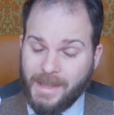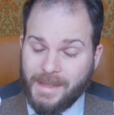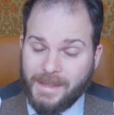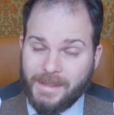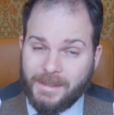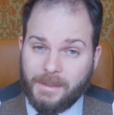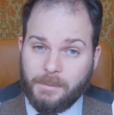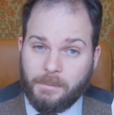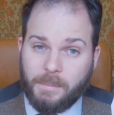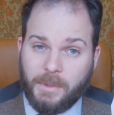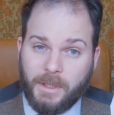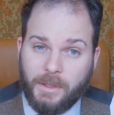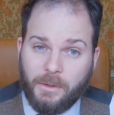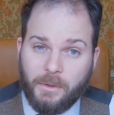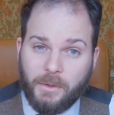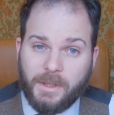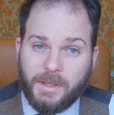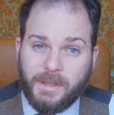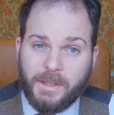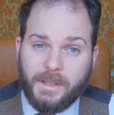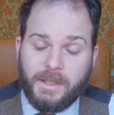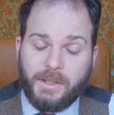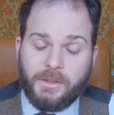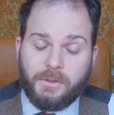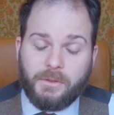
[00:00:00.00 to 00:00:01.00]
Simply look
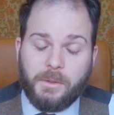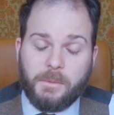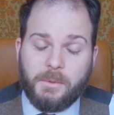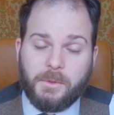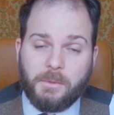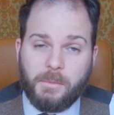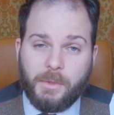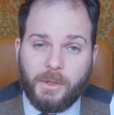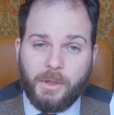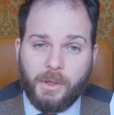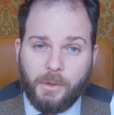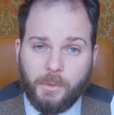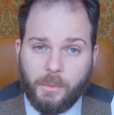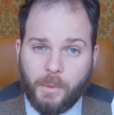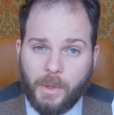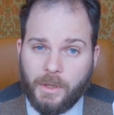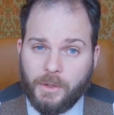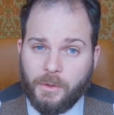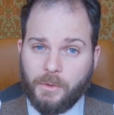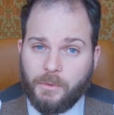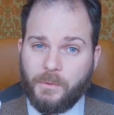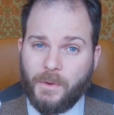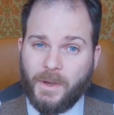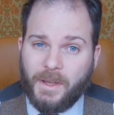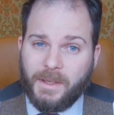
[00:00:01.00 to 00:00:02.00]
in the description below where
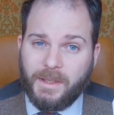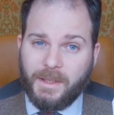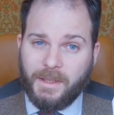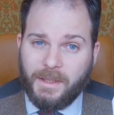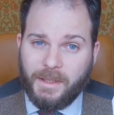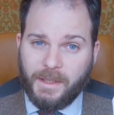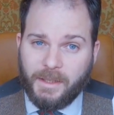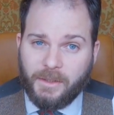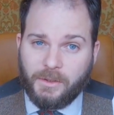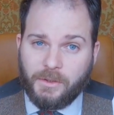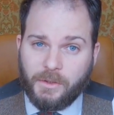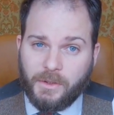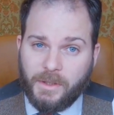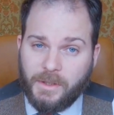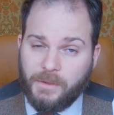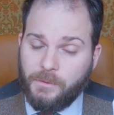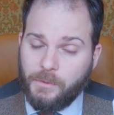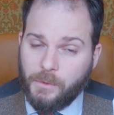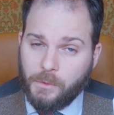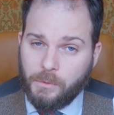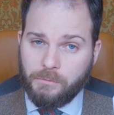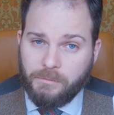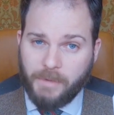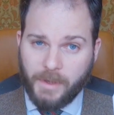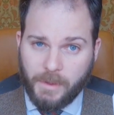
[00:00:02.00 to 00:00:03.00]
you'll find a link to the
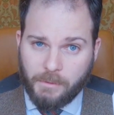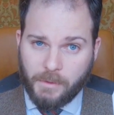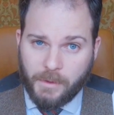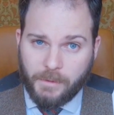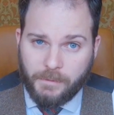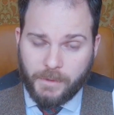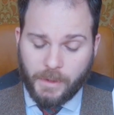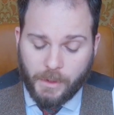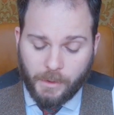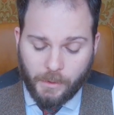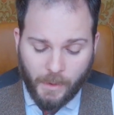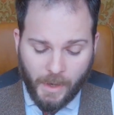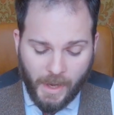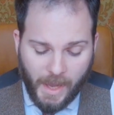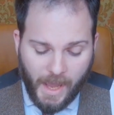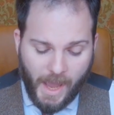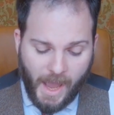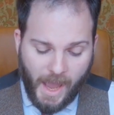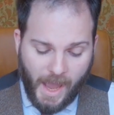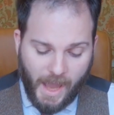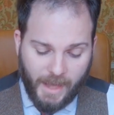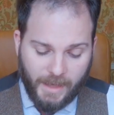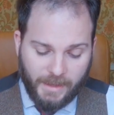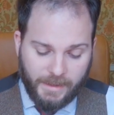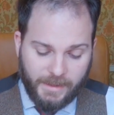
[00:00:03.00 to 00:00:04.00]
full written review
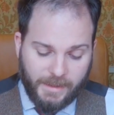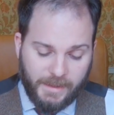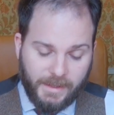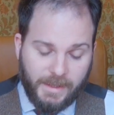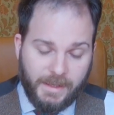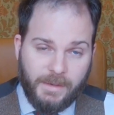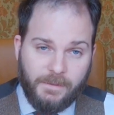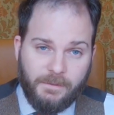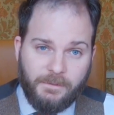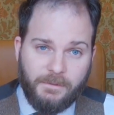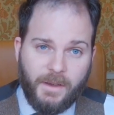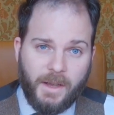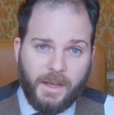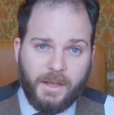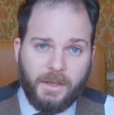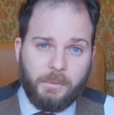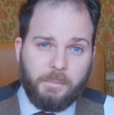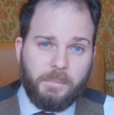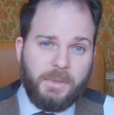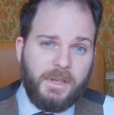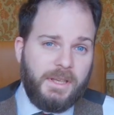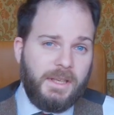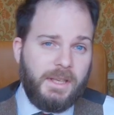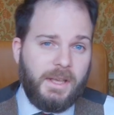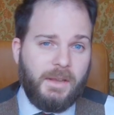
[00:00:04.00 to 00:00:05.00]
and the final
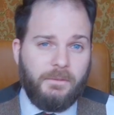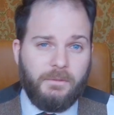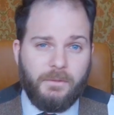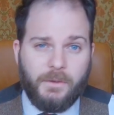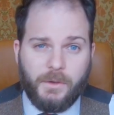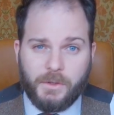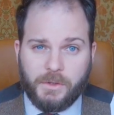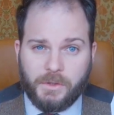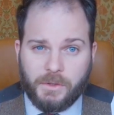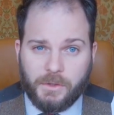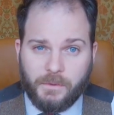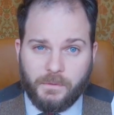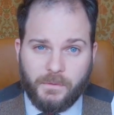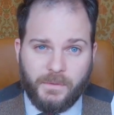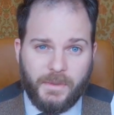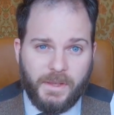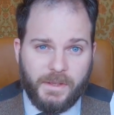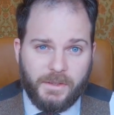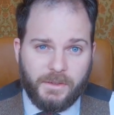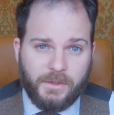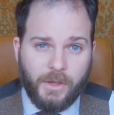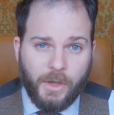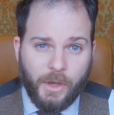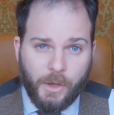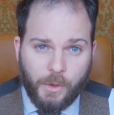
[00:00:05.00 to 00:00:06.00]
PDF version of
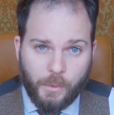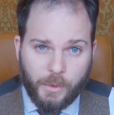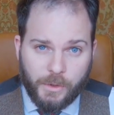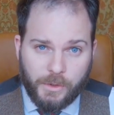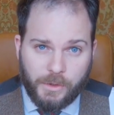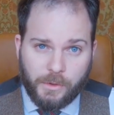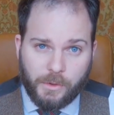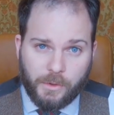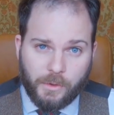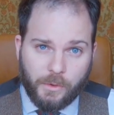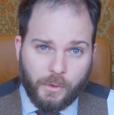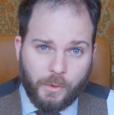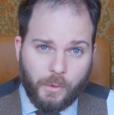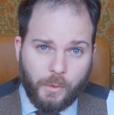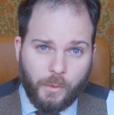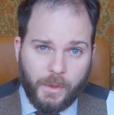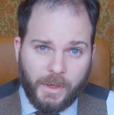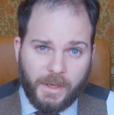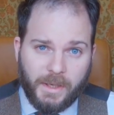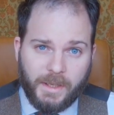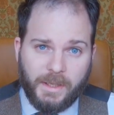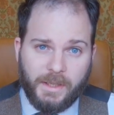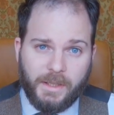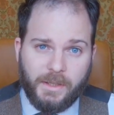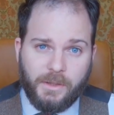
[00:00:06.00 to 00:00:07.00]
this, which you can
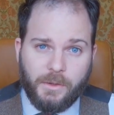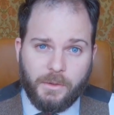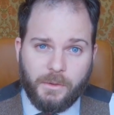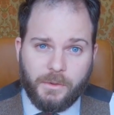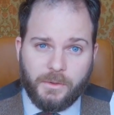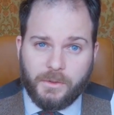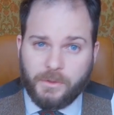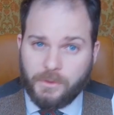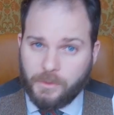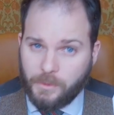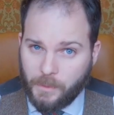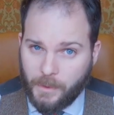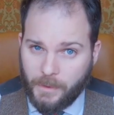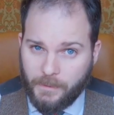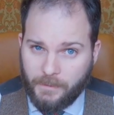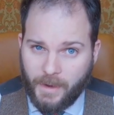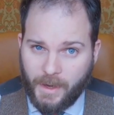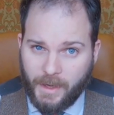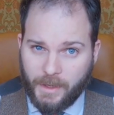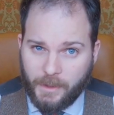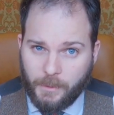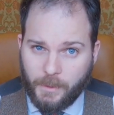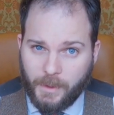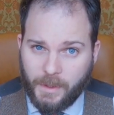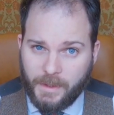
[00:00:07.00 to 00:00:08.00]
quickly use to
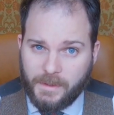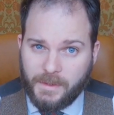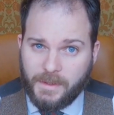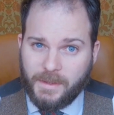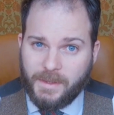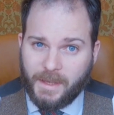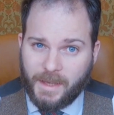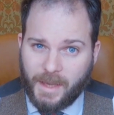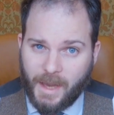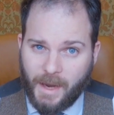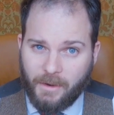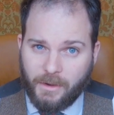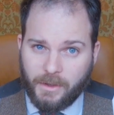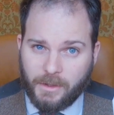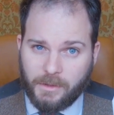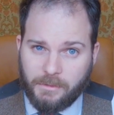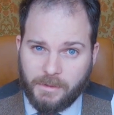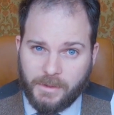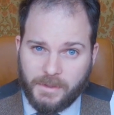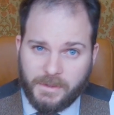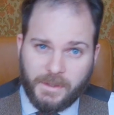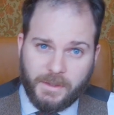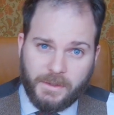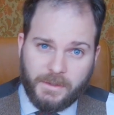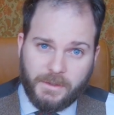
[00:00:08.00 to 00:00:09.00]
evaluate the
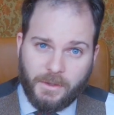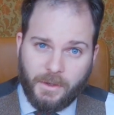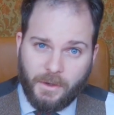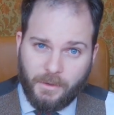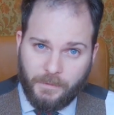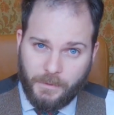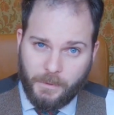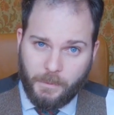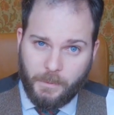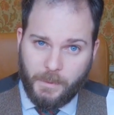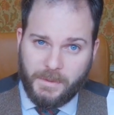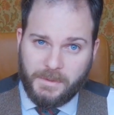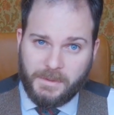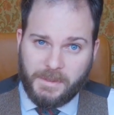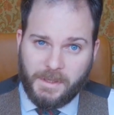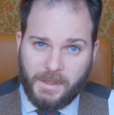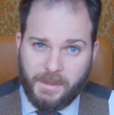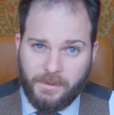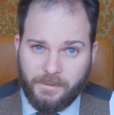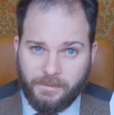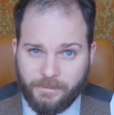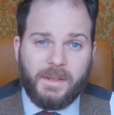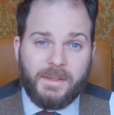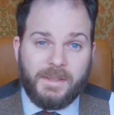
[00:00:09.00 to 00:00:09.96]
characteristics of the whisky.